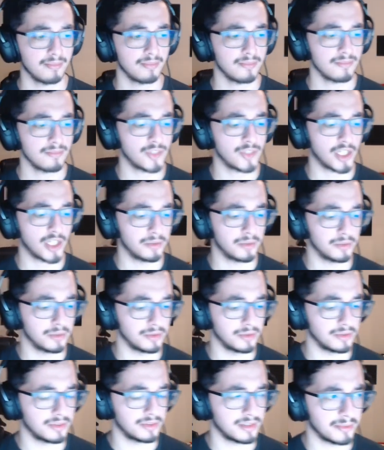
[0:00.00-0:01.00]

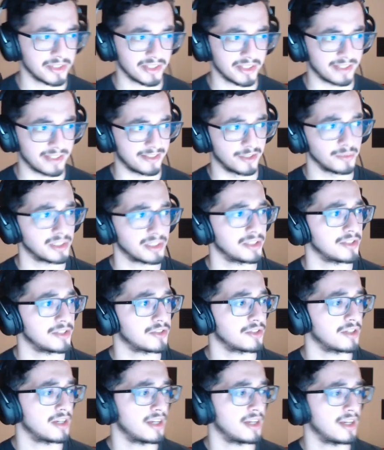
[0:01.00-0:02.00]
general, I want to say it's
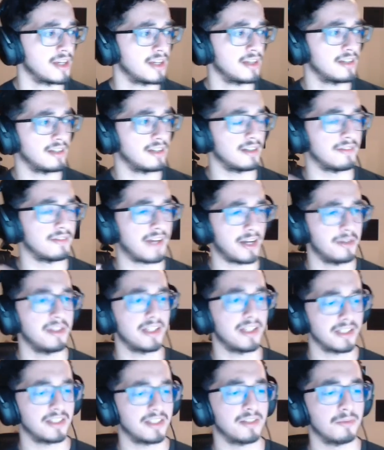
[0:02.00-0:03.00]
nomenclature of how
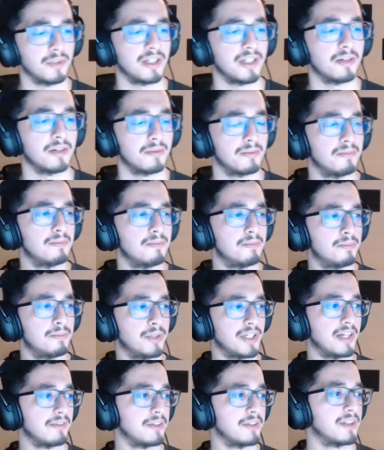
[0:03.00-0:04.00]
like you want to
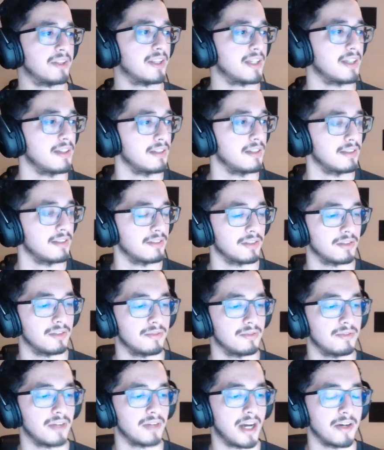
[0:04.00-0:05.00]
put everything.
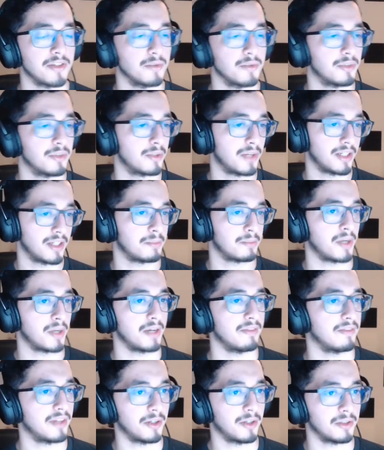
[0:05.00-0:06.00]
So how you want to write your
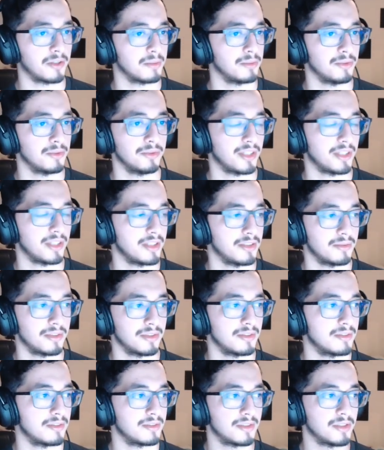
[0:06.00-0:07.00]
private variables, how you want
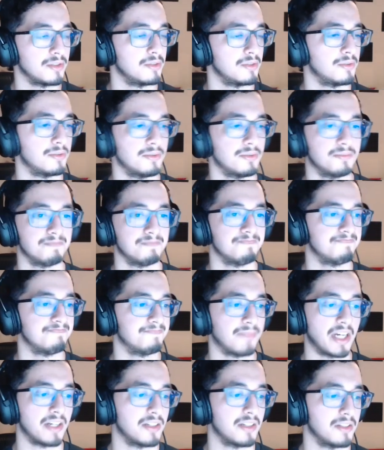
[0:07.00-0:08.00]
to do,
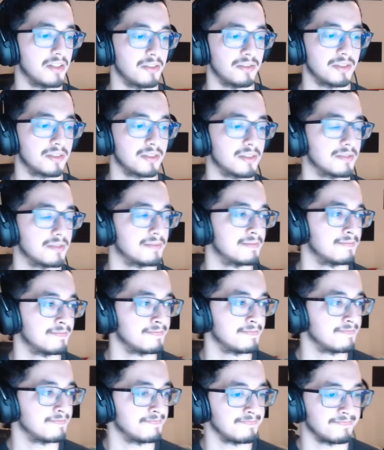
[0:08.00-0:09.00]
I don't know, your
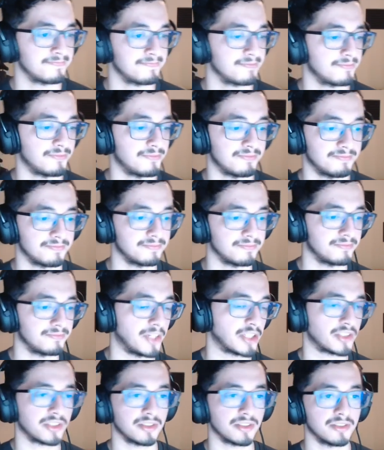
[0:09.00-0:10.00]

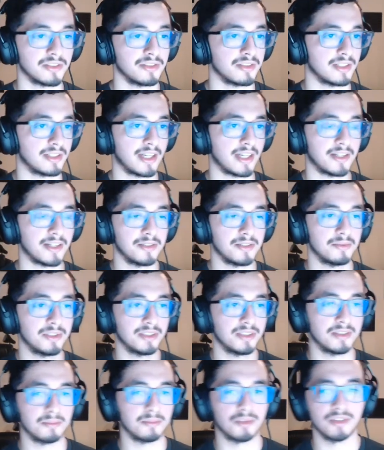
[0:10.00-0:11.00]
functions, and how you want
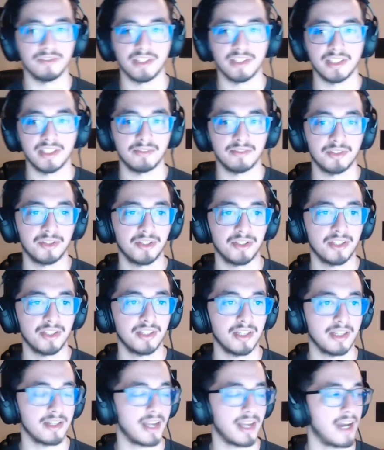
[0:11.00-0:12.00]
to abbreviate
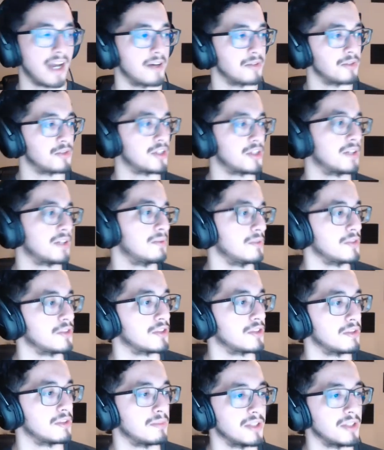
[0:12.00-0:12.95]
everything, and how you generally should be